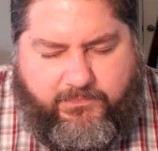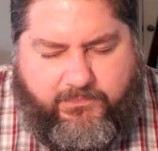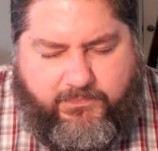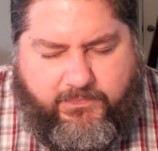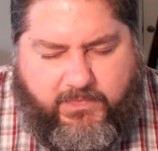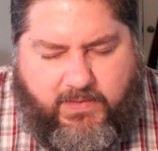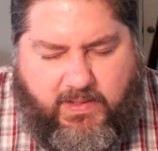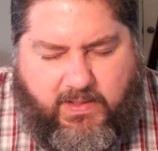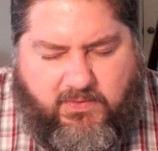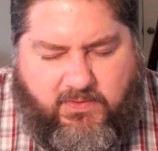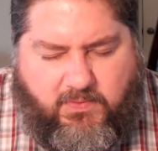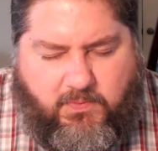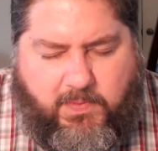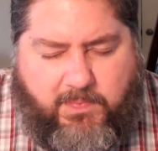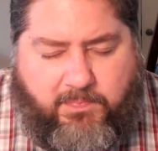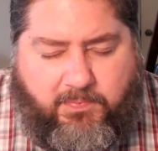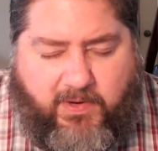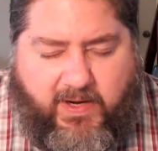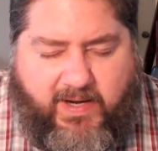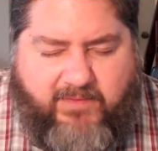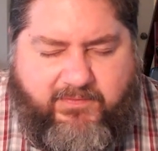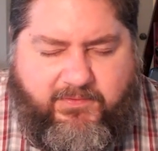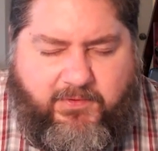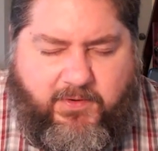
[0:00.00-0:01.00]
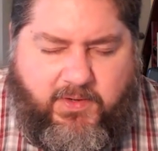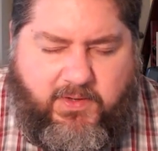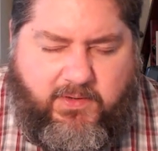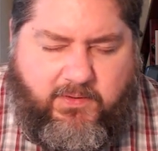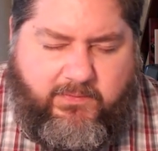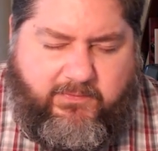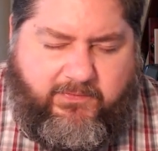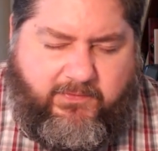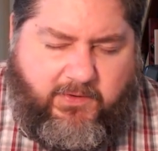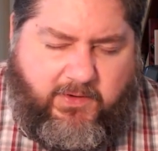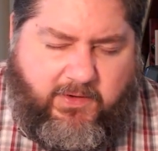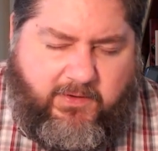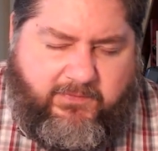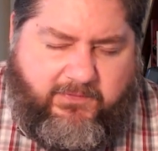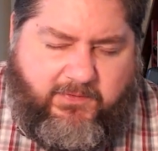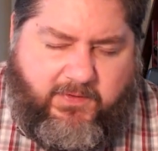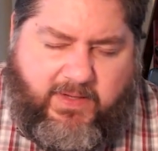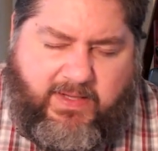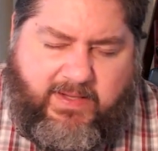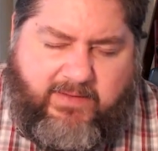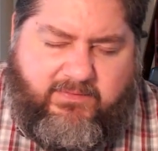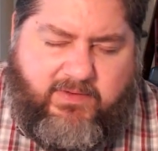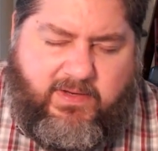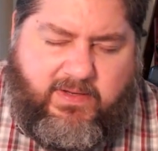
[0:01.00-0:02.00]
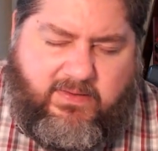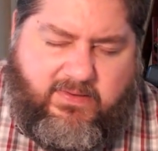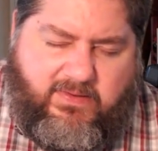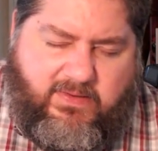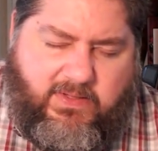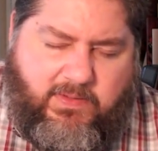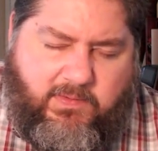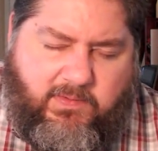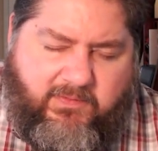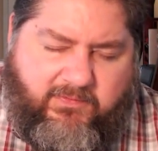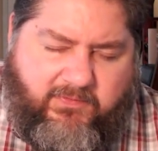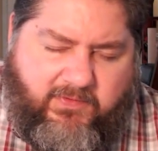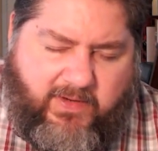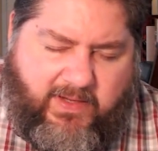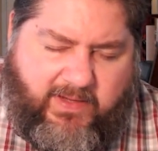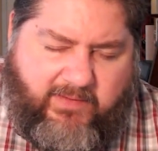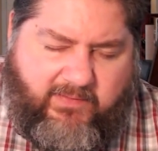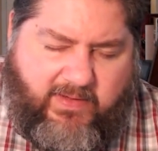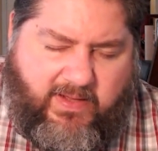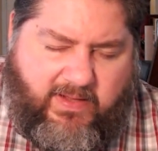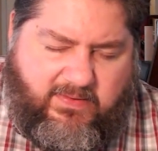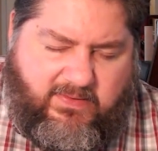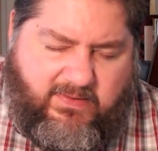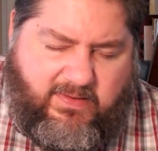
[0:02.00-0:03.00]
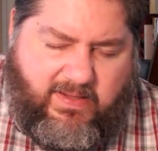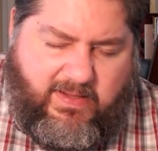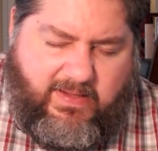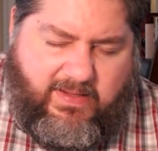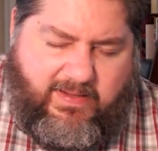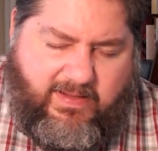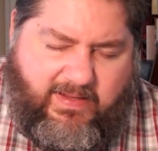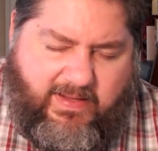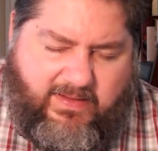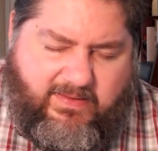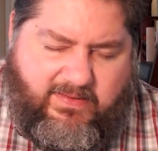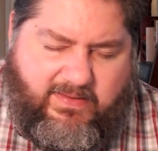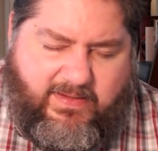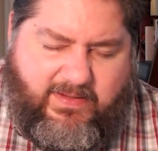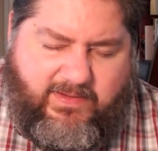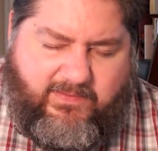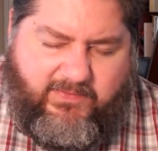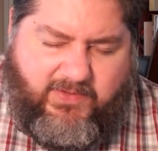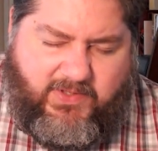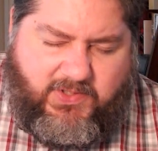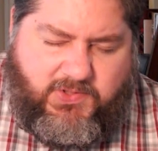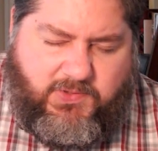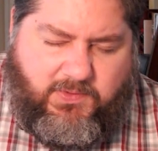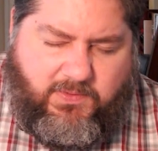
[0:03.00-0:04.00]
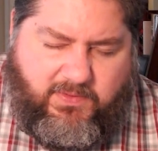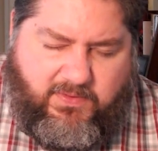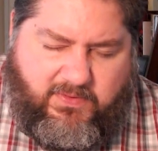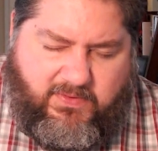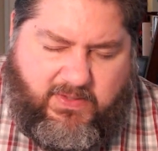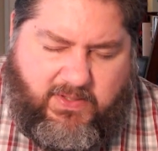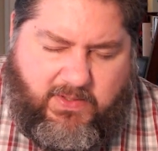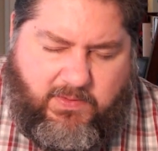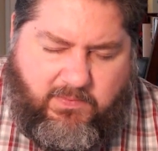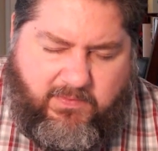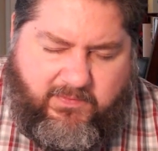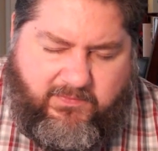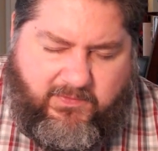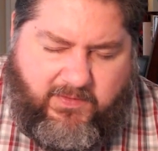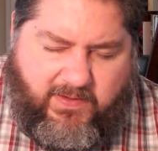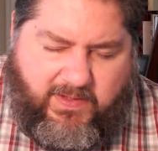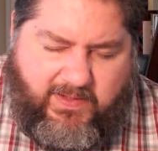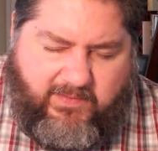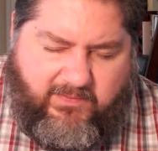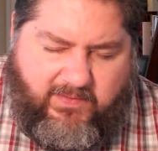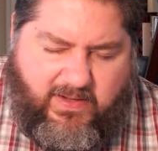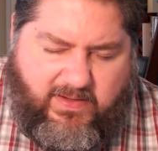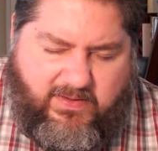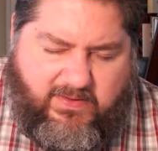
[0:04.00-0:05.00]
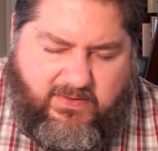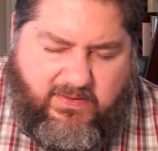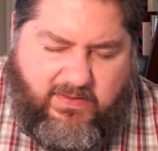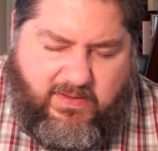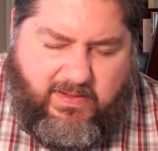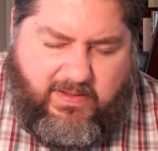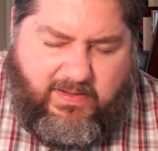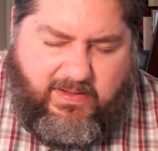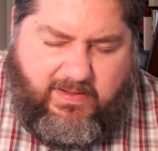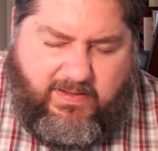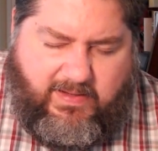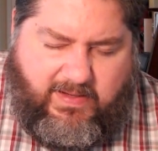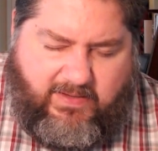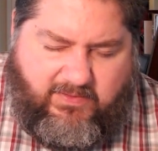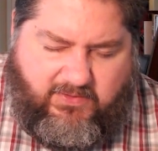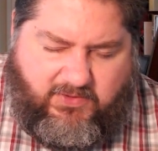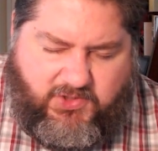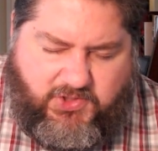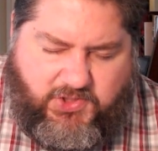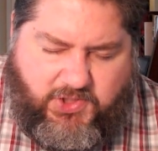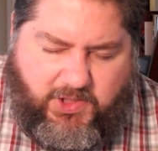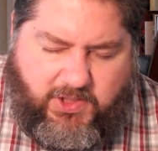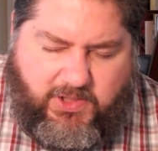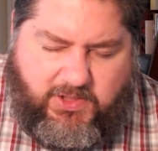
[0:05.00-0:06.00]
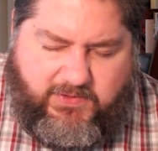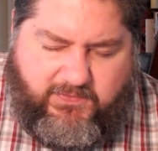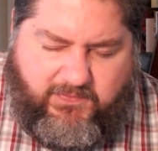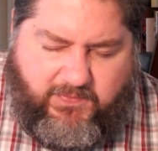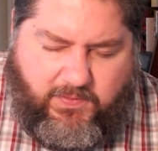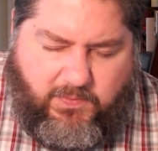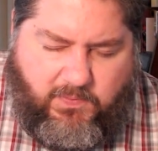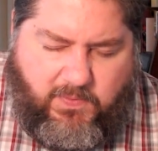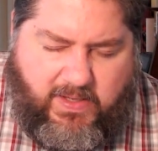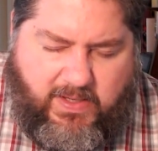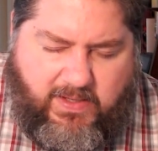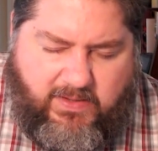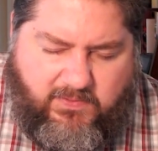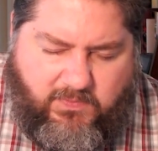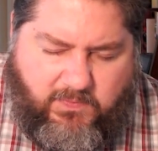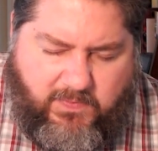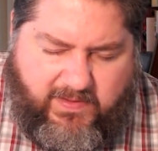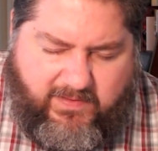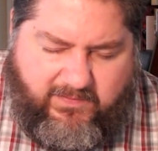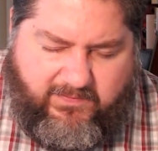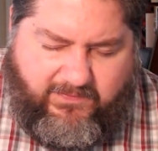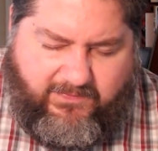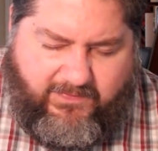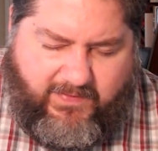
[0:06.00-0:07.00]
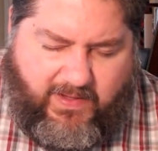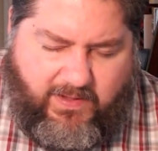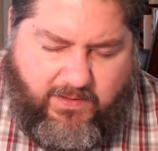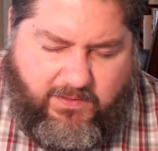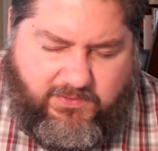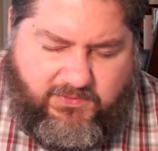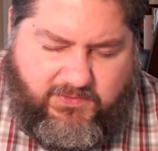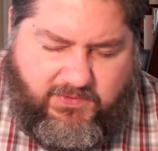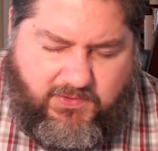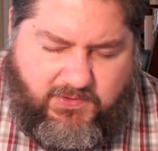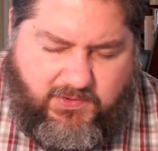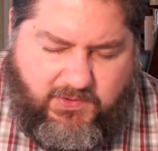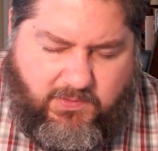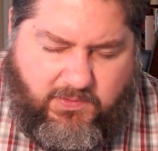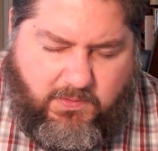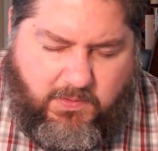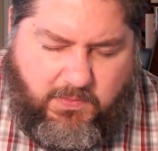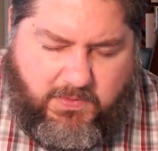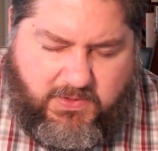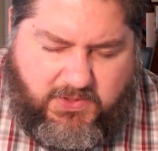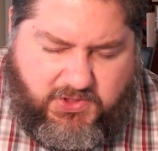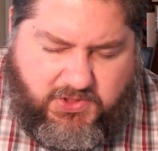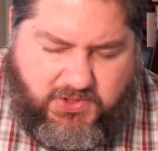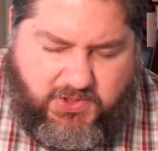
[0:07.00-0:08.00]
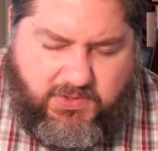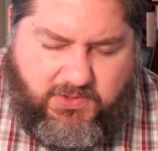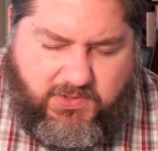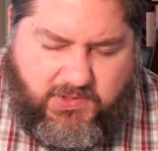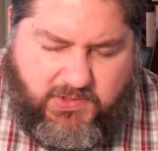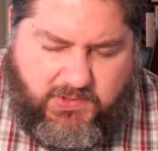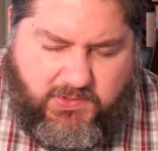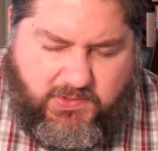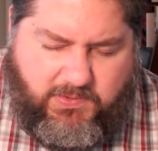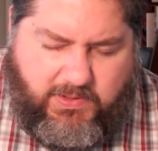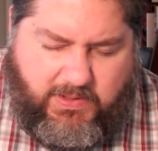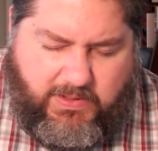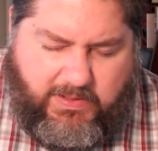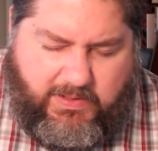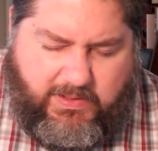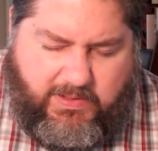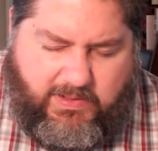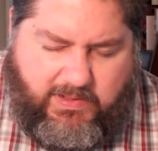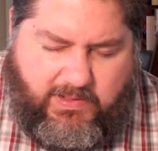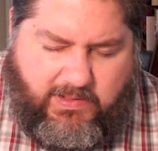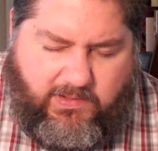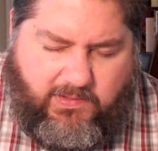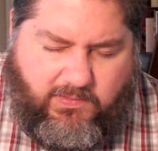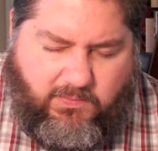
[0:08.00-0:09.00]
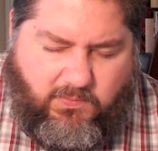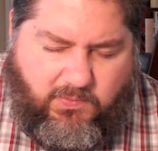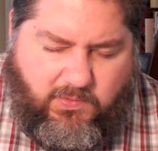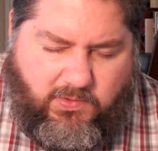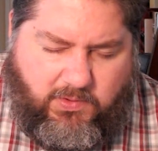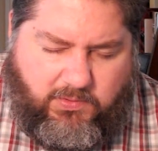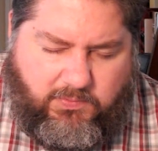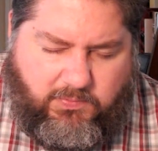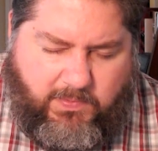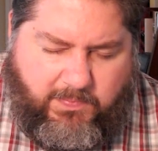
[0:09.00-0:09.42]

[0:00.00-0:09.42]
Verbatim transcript: And so we pray for you for your forgiveness, that you would forgive us as individuals, that you would forgive us as a church for the ways we have failed to do what we should do in the world.